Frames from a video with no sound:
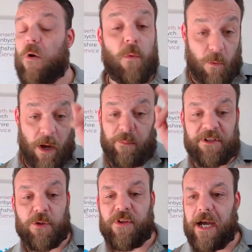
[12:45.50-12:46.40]
While we
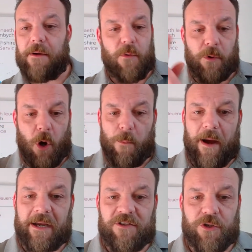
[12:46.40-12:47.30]
do that, we'll go
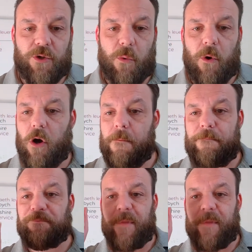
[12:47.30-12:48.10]
back to what